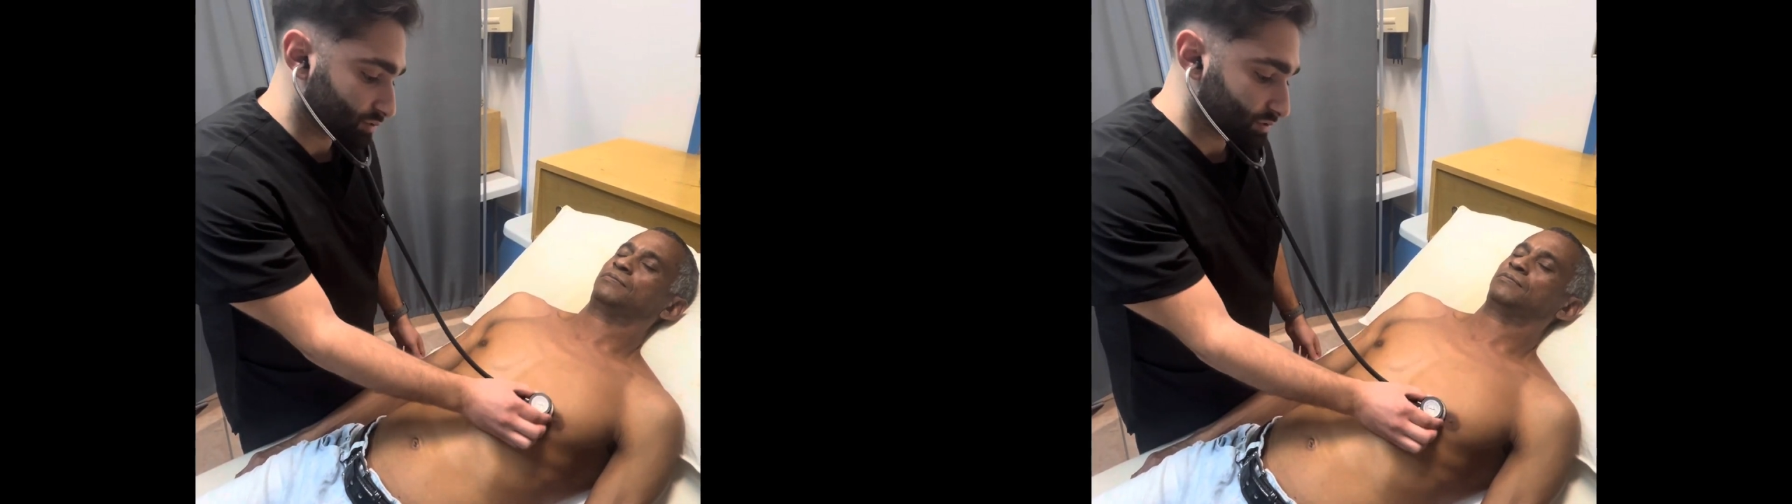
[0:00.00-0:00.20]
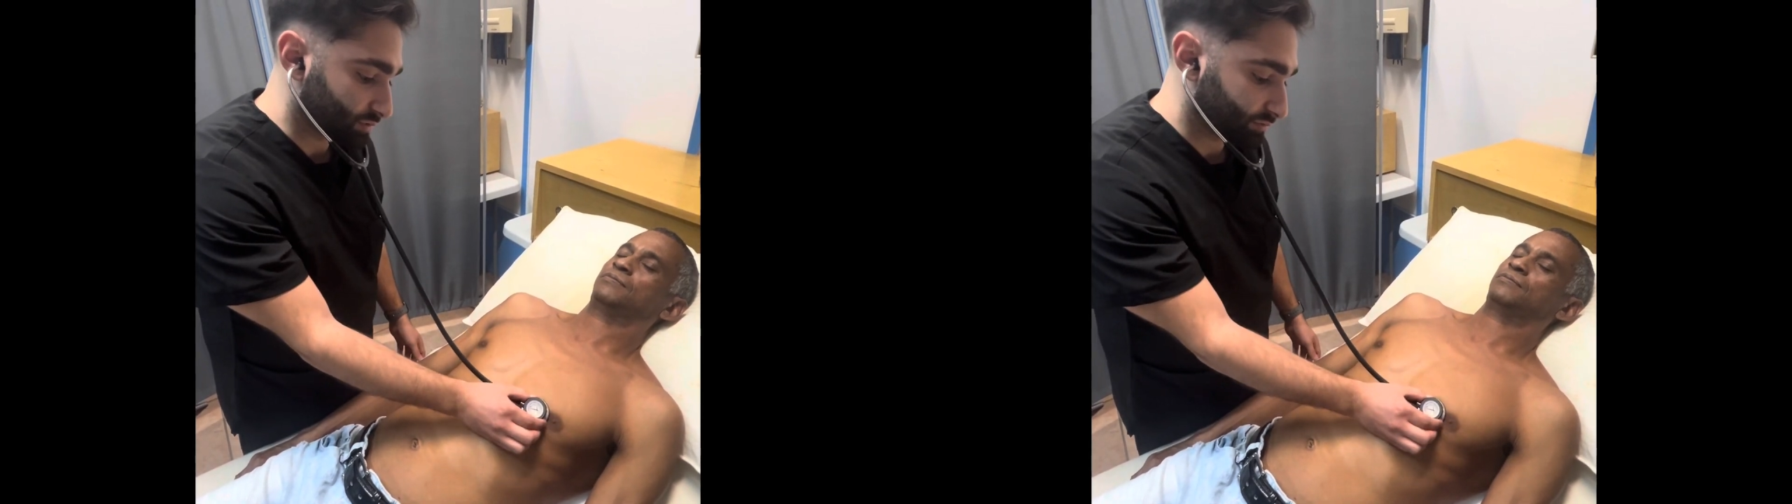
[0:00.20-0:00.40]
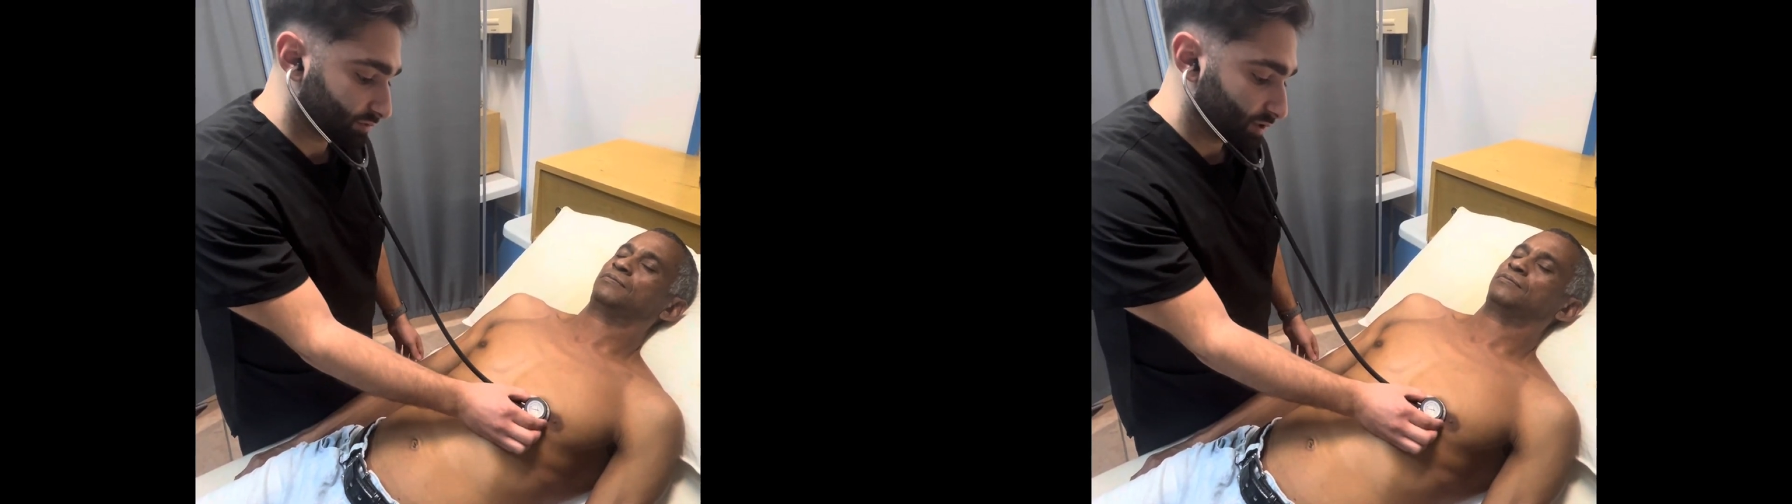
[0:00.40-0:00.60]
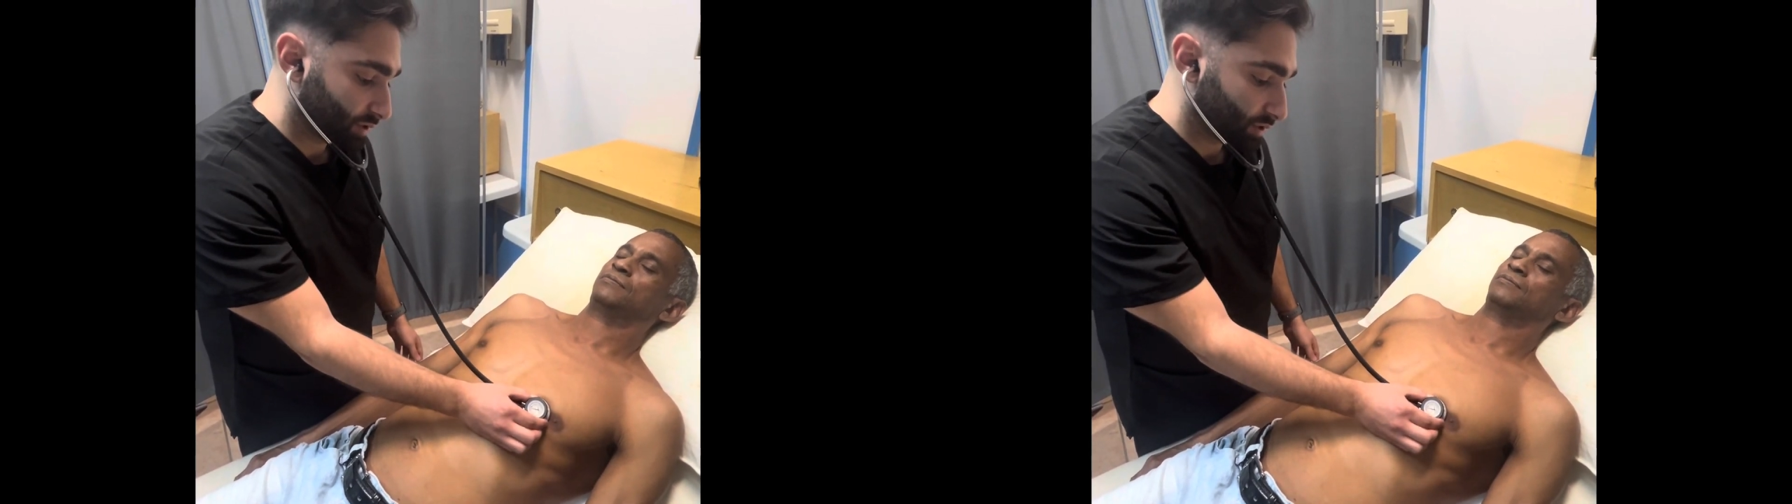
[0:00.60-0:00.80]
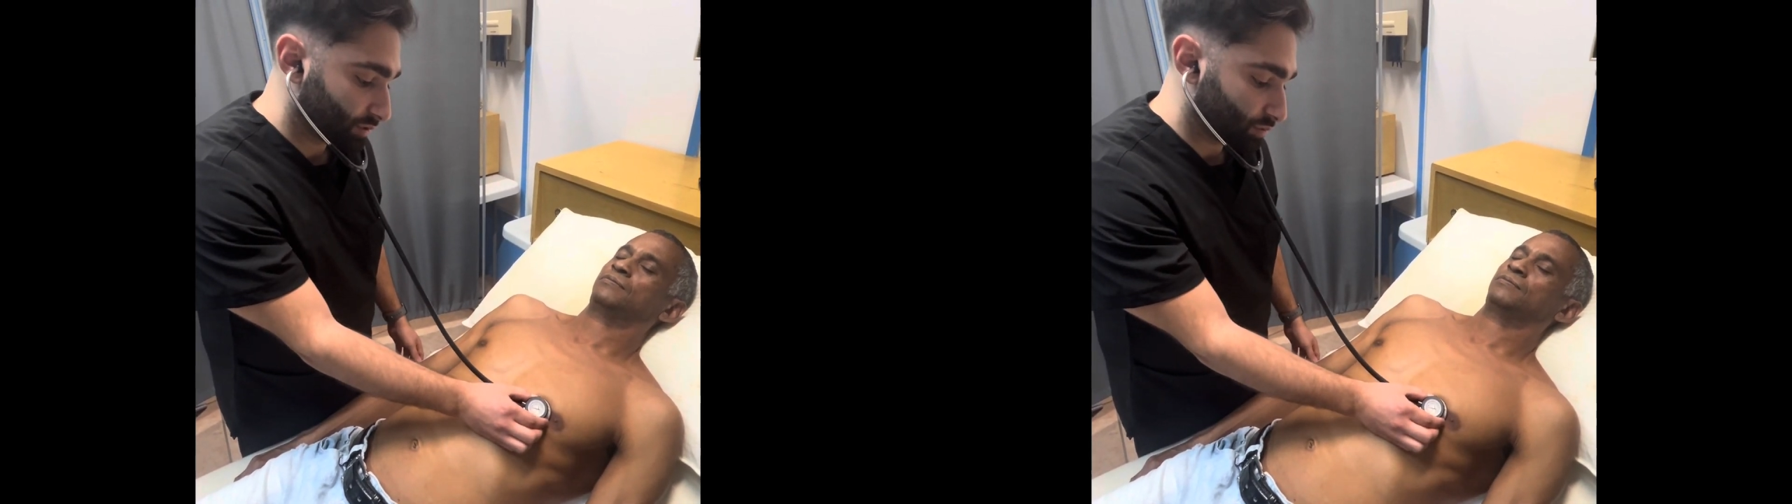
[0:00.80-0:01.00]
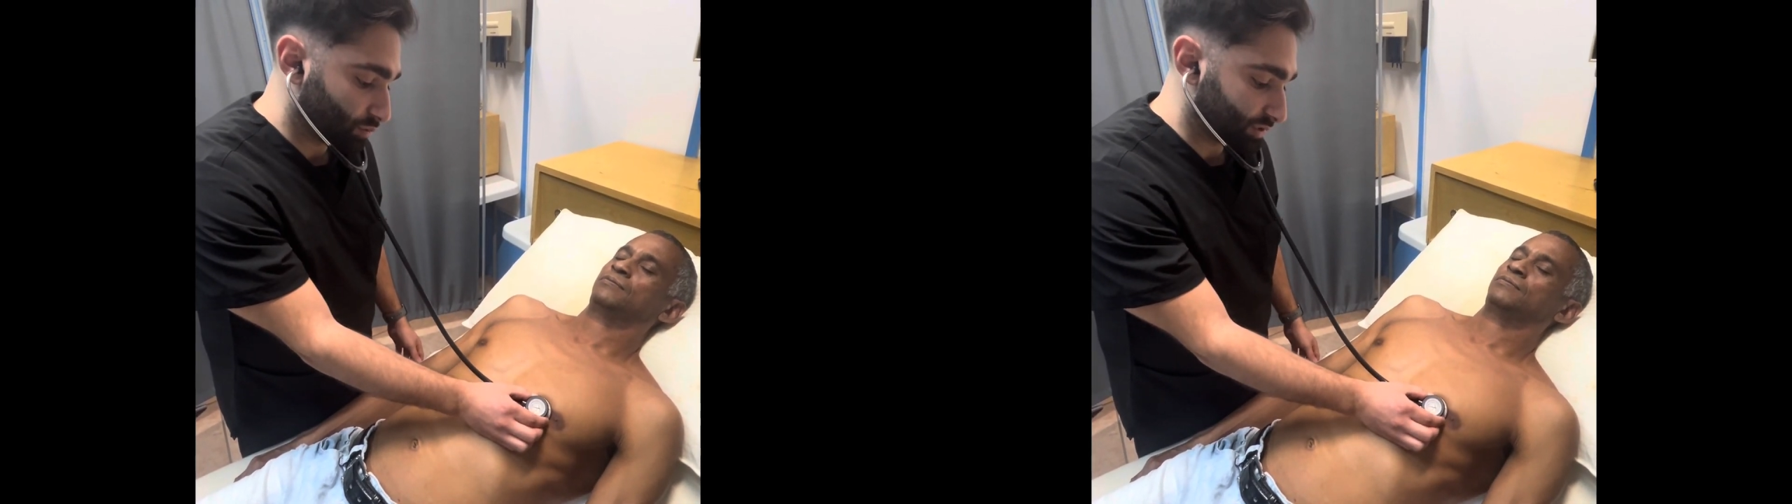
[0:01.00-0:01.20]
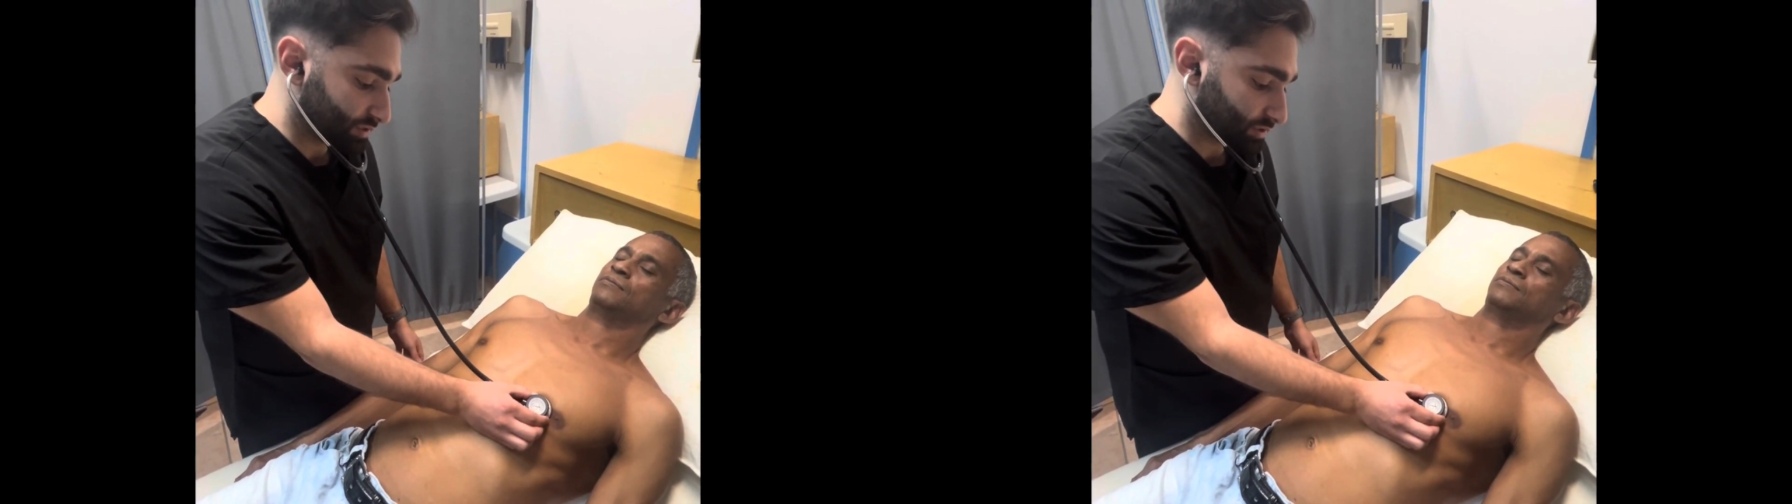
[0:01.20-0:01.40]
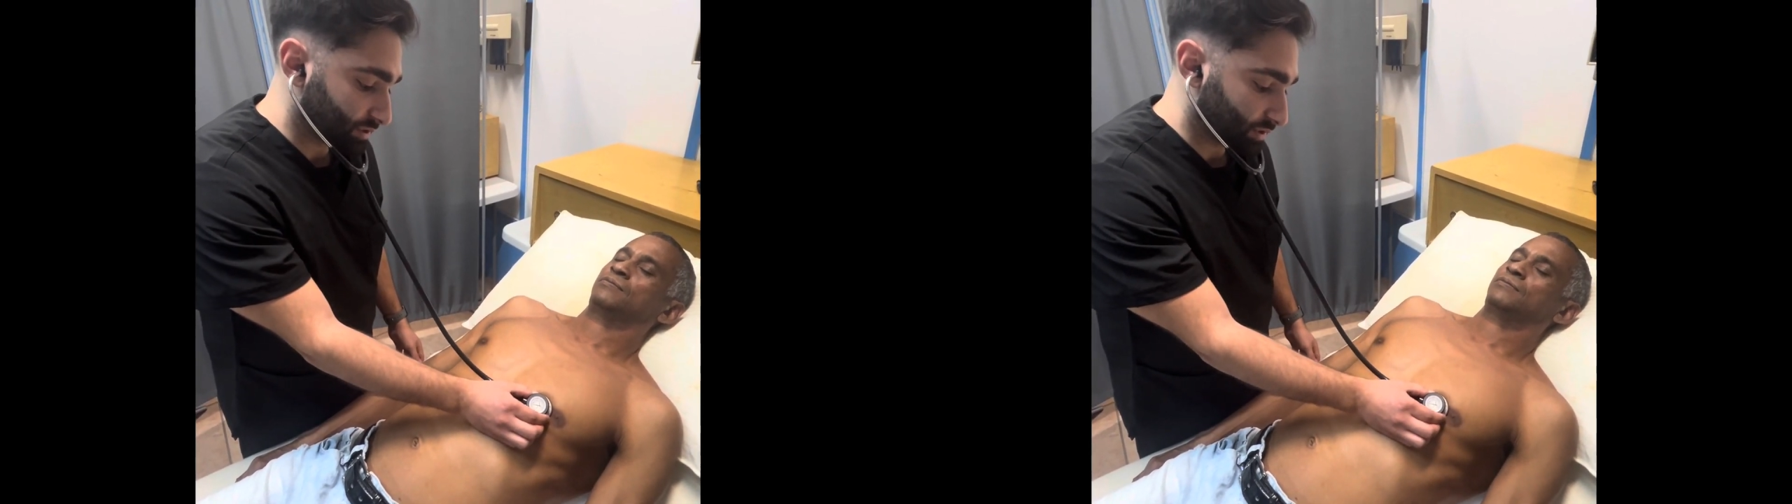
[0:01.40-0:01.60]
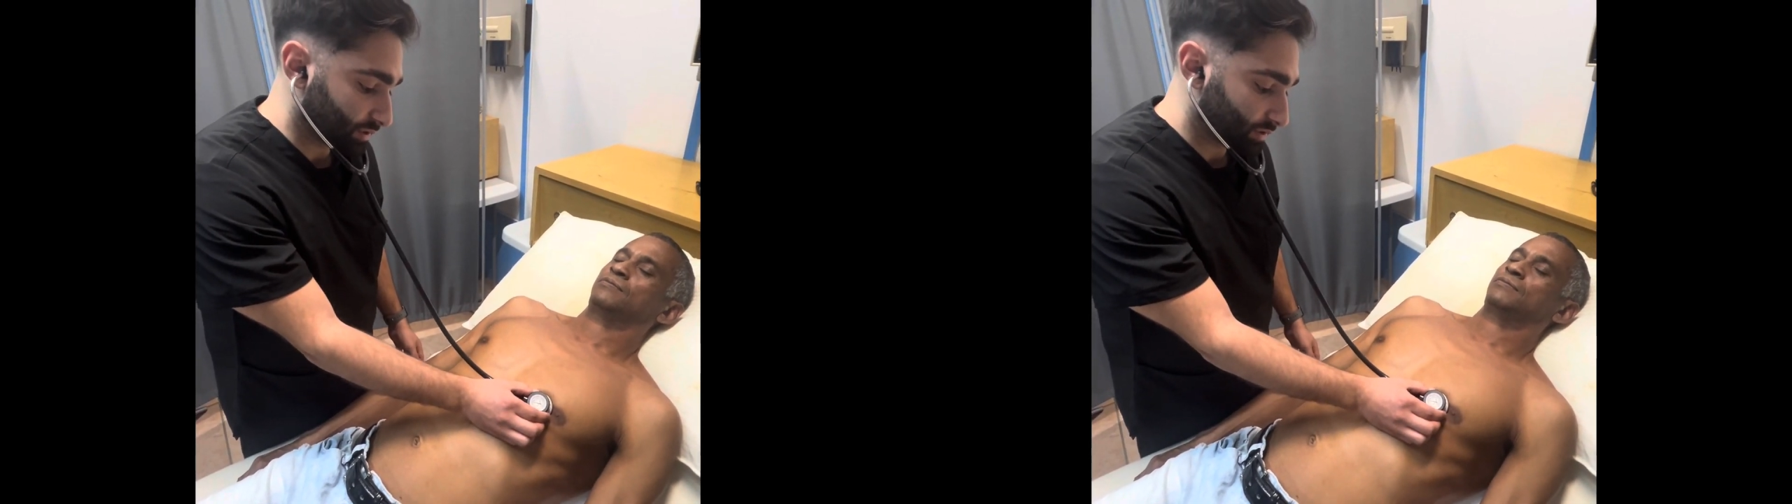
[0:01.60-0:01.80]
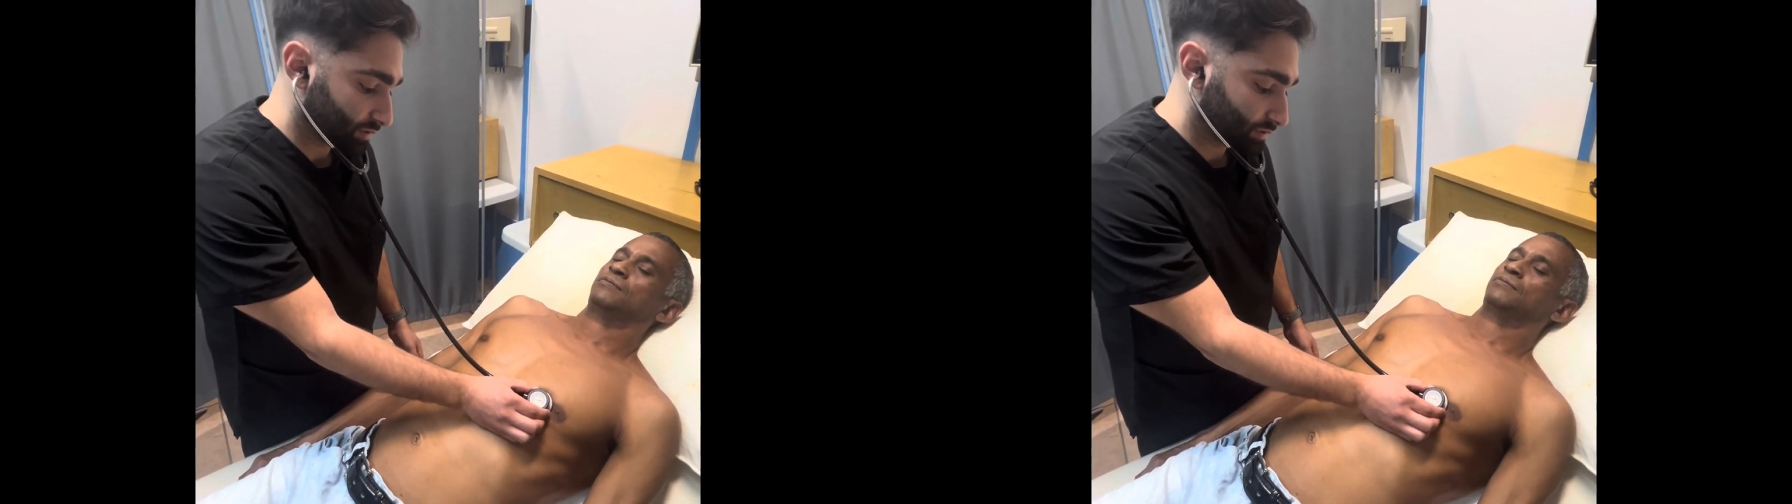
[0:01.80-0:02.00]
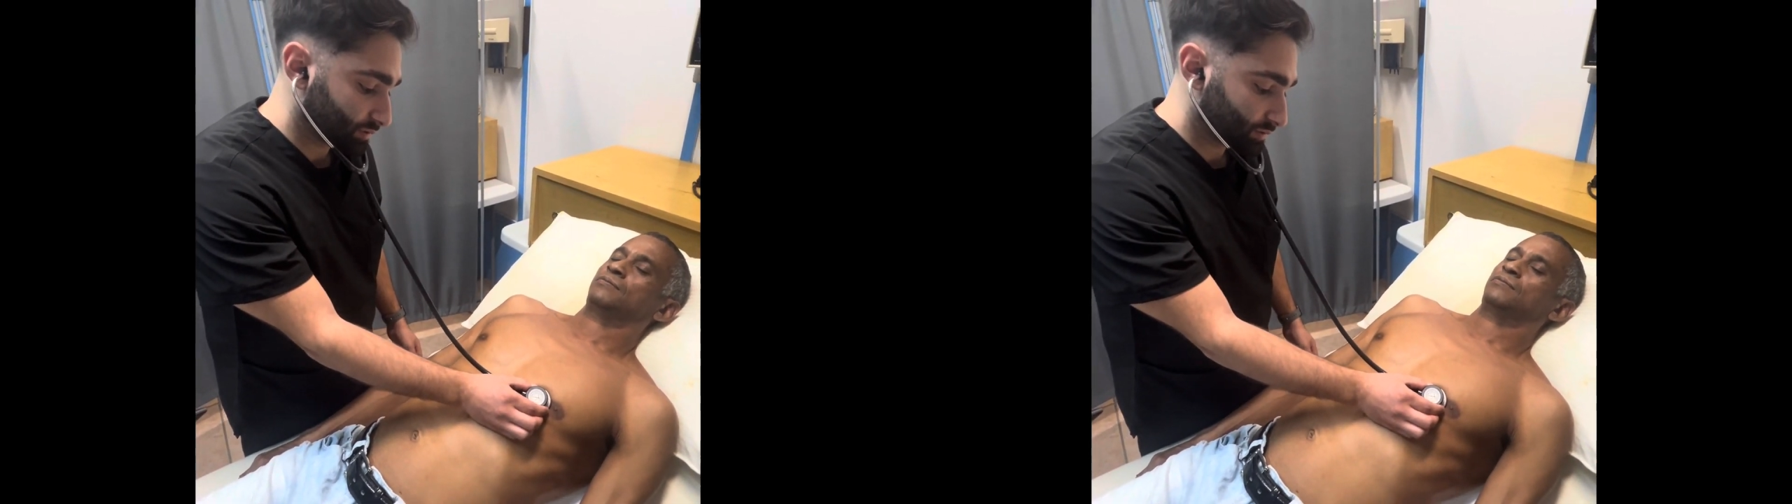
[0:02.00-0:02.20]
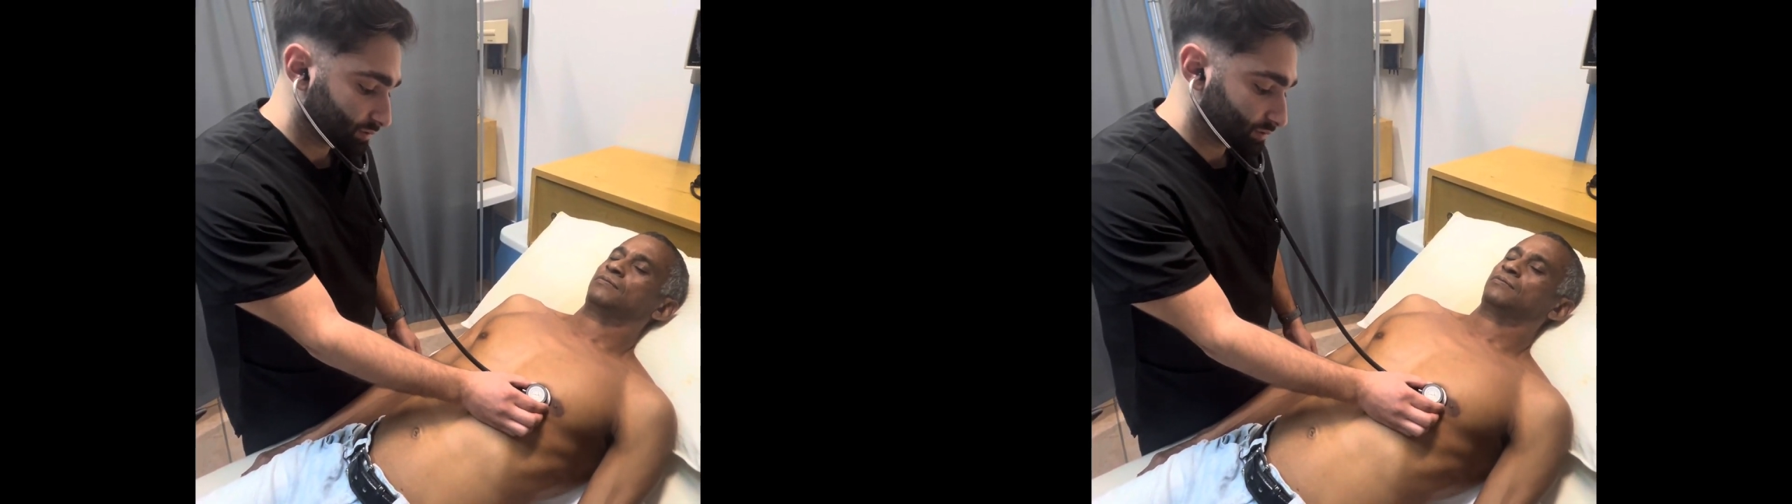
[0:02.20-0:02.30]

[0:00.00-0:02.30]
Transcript: to say 99 simultaneously